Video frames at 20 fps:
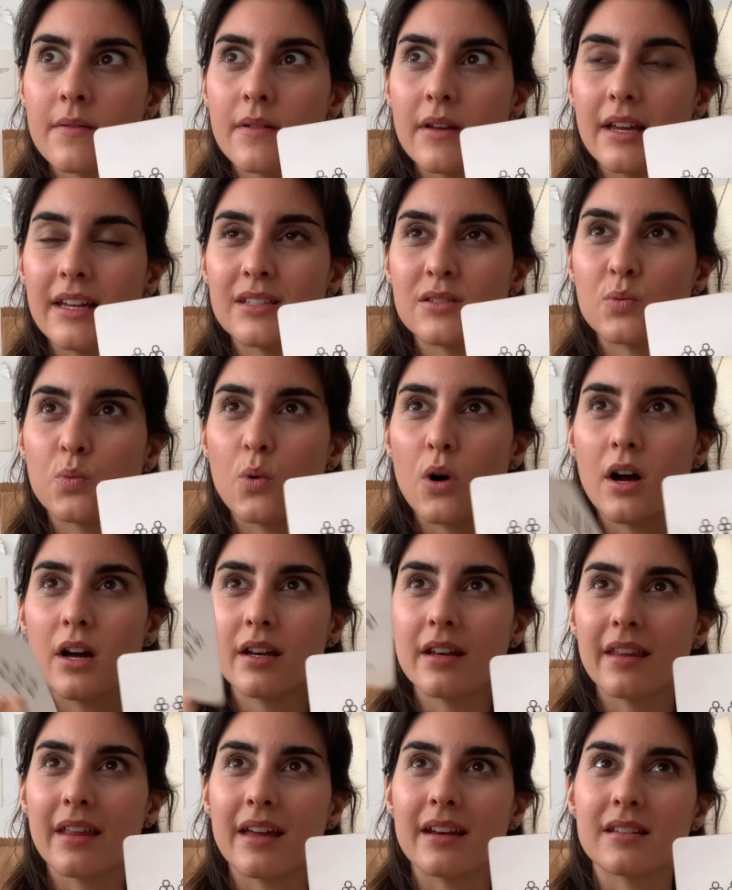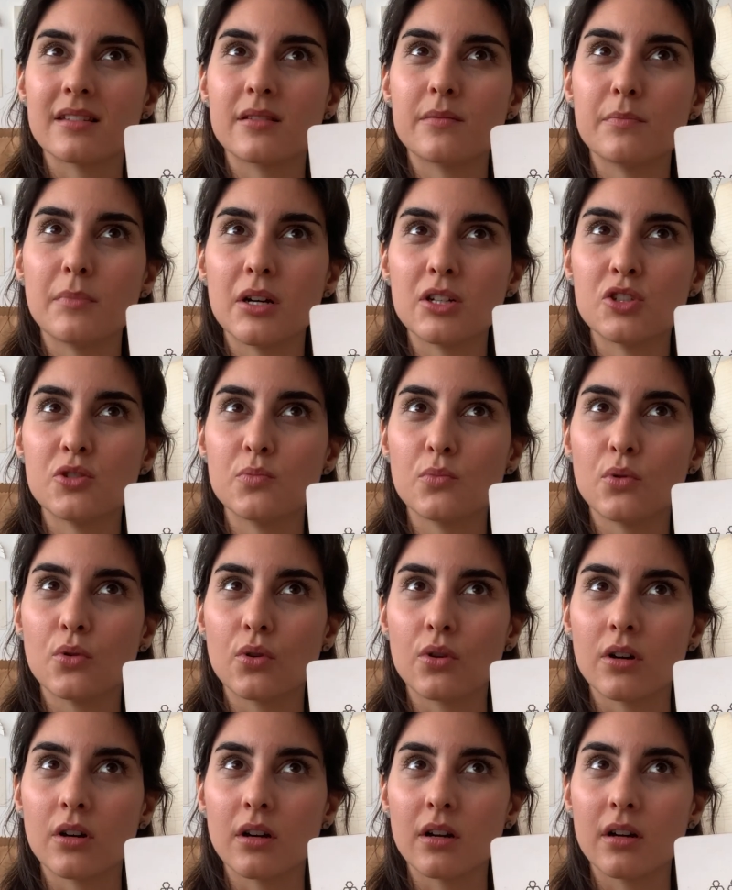is one that is much
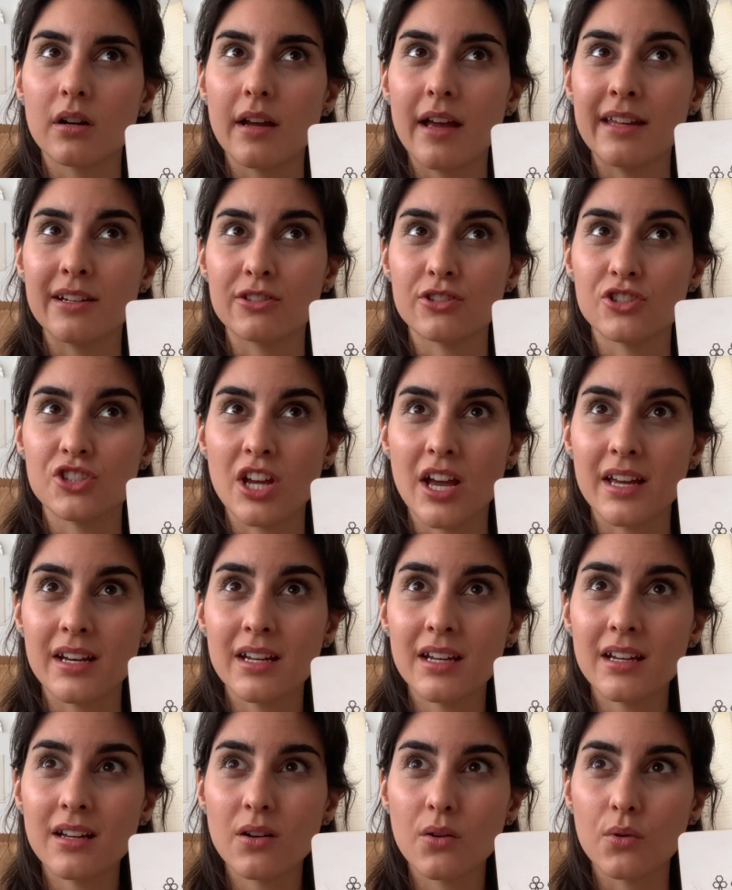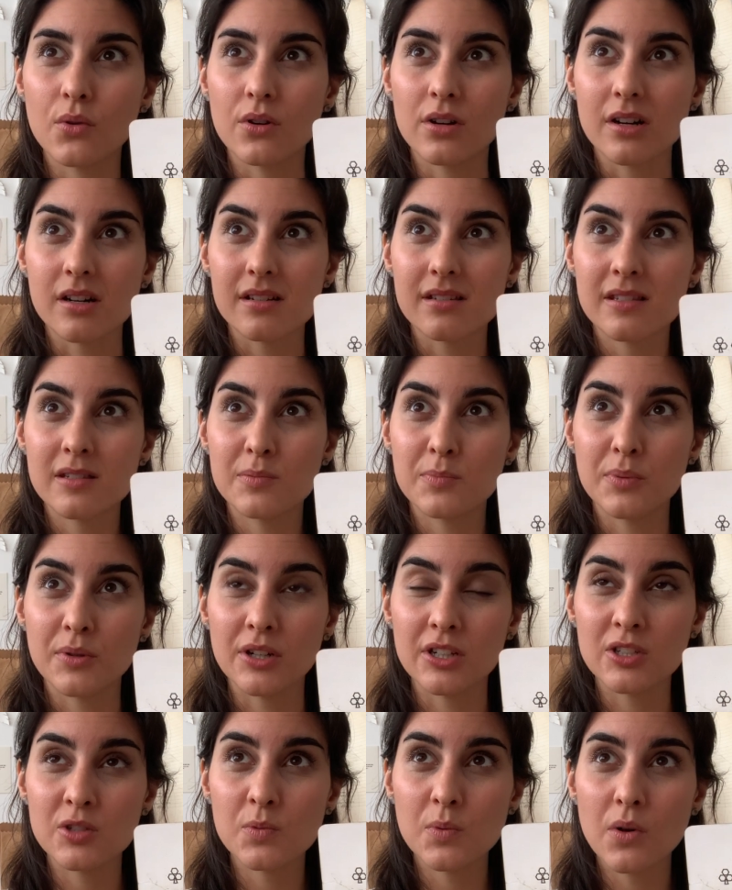more energetic or
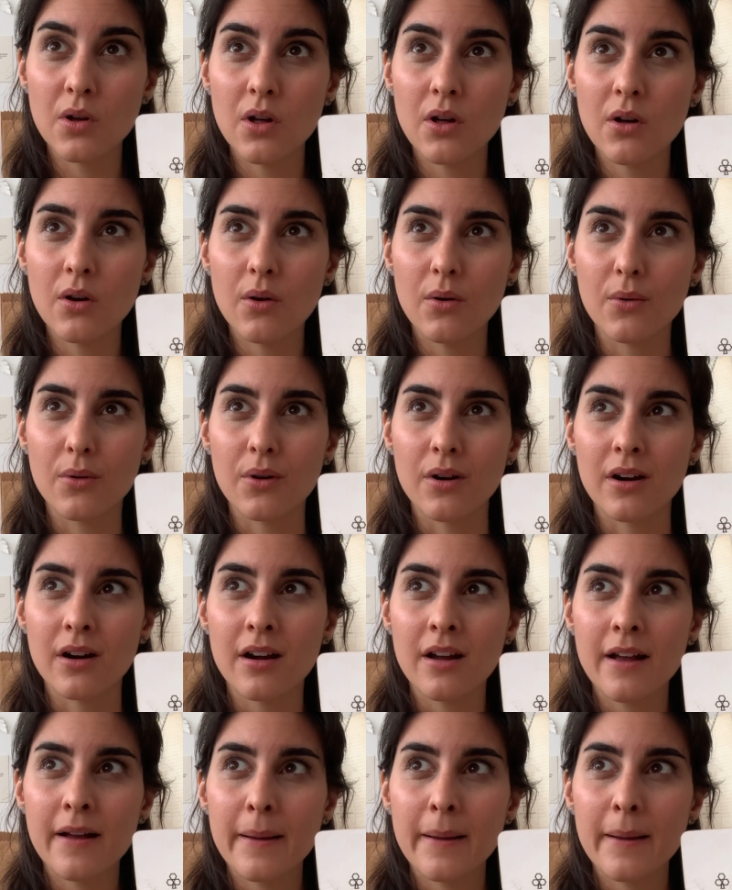spiritual or